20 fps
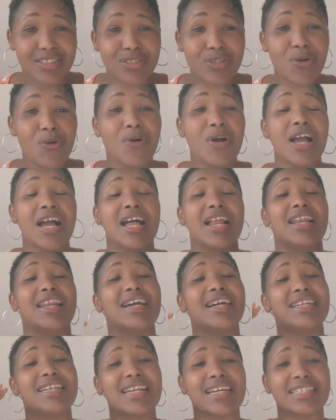So
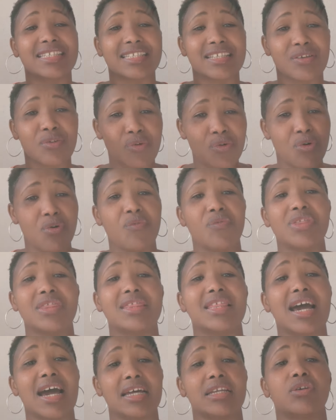let us go with
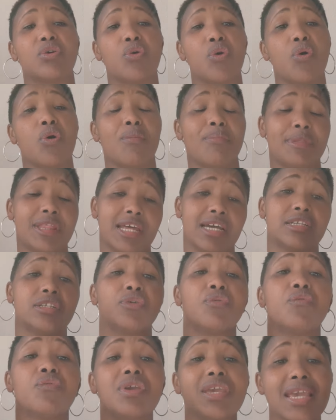that hope that
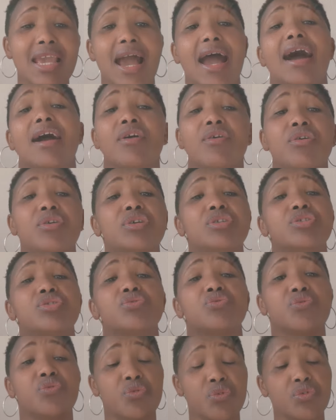we are going to
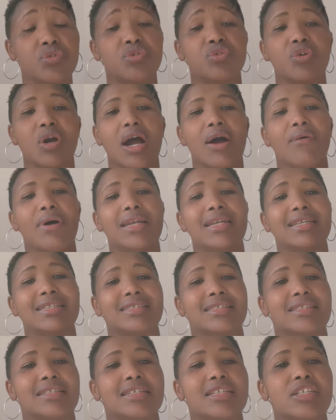go to our
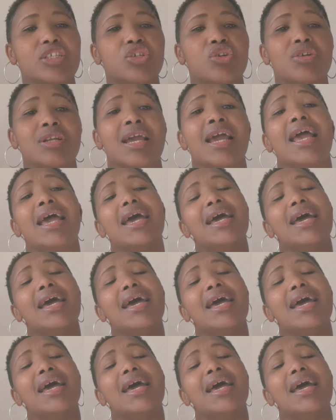destination,